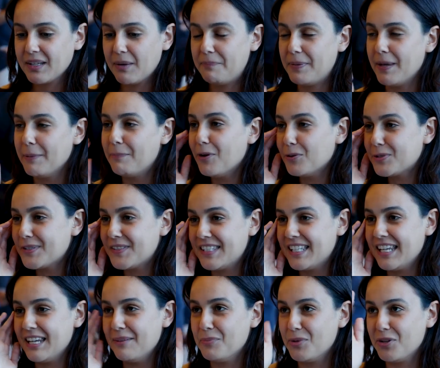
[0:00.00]
people
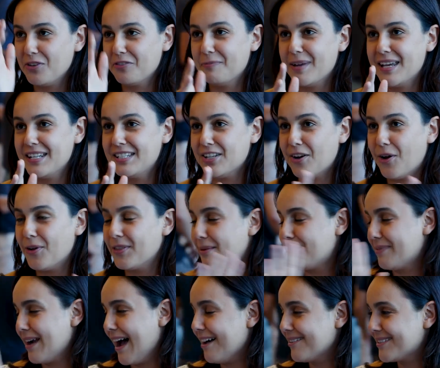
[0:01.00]
see movement on the
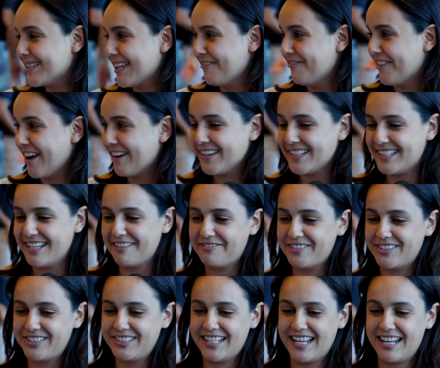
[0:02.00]
browser very
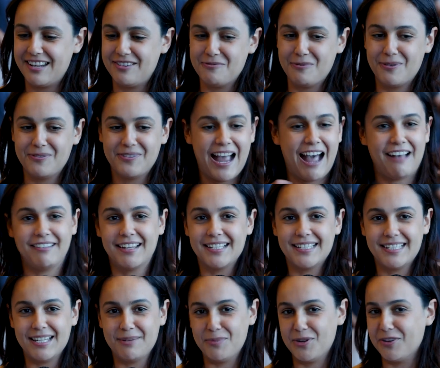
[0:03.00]
different than how they
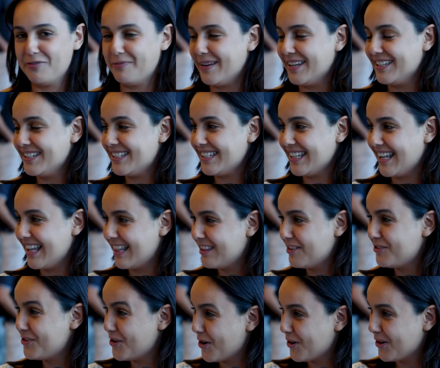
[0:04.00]
see movement
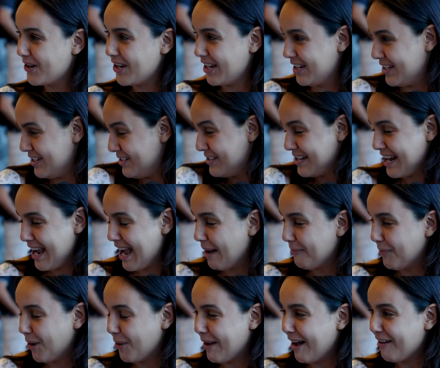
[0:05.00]
in a
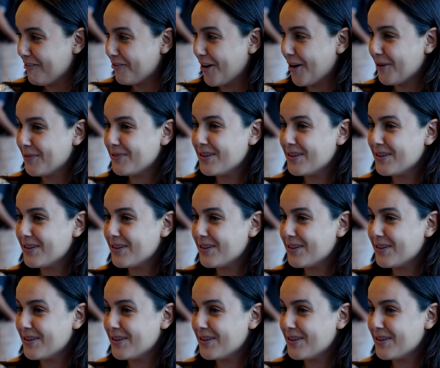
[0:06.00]
mobile phone.